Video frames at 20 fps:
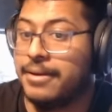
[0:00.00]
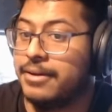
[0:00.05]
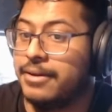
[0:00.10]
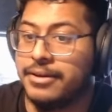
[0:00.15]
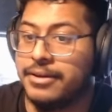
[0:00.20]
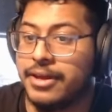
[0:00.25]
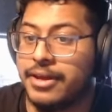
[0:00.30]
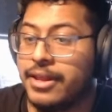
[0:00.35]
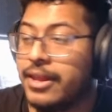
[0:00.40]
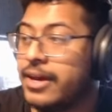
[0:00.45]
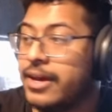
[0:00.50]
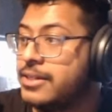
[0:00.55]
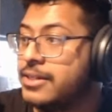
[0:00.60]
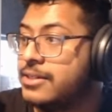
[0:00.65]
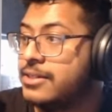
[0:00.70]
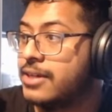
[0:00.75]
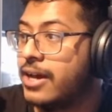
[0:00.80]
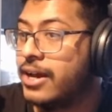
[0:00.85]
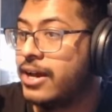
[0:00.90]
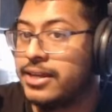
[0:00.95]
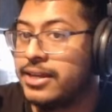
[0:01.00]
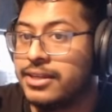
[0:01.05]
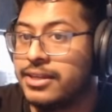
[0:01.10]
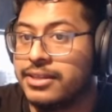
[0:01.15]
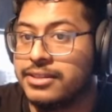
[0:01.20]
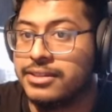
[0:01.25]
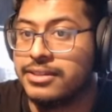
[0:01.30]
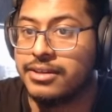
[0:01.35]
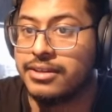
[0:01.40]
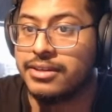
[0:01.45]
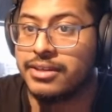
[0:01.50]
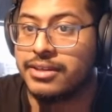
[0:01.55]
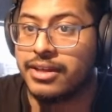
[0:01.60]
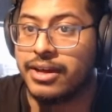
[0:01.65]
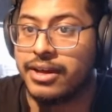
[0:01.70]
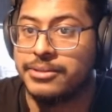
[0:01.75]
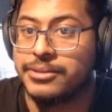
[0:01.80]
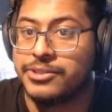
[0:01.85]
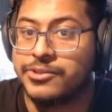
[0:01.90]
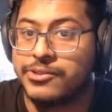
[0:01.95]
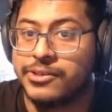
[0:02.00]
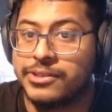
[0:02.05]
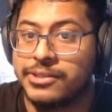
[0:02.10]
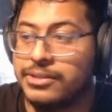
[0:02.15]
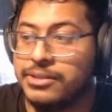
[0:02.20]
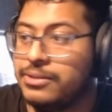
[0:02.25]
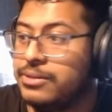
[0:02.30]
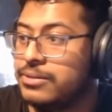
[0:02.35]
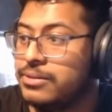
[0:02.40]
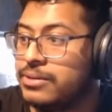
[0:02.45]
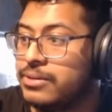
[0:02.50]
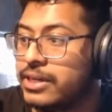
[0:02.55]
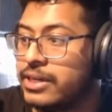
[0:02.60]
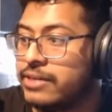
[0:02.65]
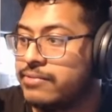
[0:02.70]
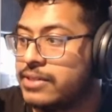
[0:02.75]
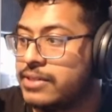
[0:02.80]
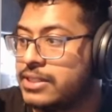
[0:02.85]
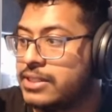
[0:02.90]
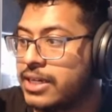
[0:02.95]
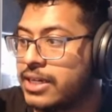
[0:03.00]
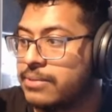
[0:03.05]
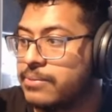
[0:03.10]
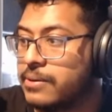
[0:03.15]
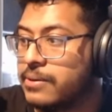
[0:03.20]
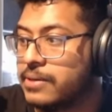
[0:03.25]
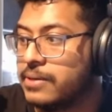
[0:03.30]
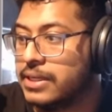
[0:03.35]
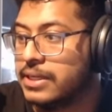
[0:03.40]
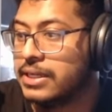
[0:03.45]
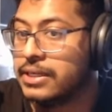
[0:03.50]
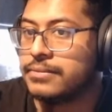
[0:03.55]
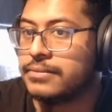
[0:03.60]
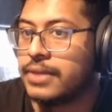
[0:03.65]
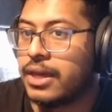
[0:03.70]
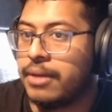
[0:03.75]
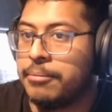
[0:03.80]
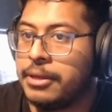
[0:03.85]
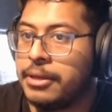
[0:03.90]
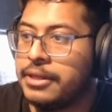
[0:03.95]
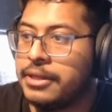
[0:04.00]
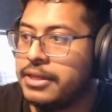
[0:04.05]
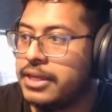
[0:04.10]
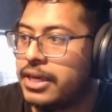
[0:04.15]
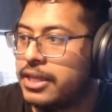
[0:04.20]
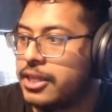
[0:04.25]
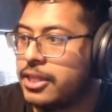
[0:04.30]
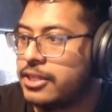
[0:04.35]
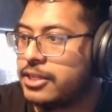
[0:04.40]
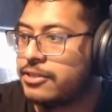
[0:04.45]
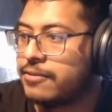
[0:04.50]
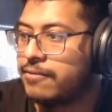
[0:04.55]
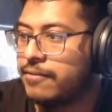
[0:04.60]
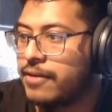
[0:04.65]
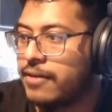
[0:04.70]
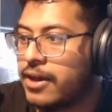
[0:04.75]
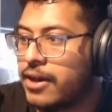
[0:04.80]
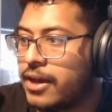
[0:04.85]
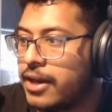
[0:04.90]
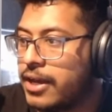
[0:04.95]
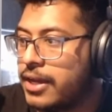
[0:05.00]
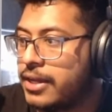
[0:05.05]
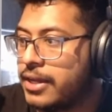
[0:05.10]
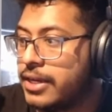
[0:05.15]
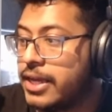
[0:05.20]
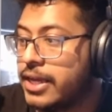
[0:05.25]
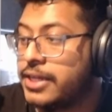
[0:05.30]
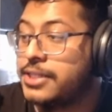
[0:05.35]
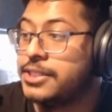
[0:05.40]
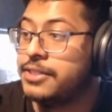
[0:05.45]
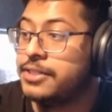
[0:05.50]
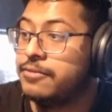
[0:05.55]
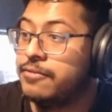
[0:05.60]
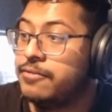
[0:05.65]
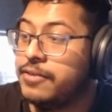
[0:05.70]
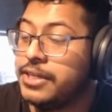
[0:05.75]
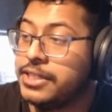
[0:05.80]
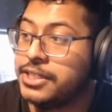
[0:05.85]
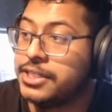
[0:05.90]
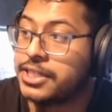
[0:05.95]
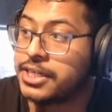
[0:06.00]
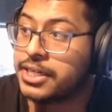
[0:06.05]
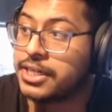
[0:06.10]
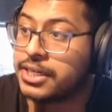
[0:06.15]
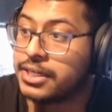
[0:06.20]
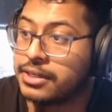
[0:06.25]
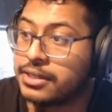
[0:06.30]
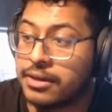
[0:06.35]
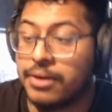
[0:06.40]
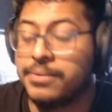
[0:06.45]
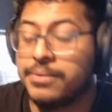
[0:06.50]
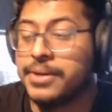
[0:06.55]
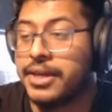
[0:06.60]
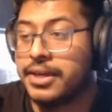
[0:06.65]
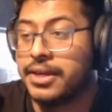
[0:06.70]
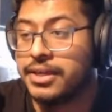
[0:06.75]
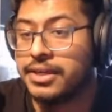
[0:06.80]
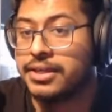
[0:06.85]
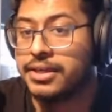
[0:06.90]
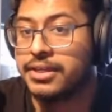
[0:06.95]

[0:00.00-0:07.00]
I lied. I, I was wrong. You do not have an attack body. I mean, yeah, that's fine. Energy regen, okay.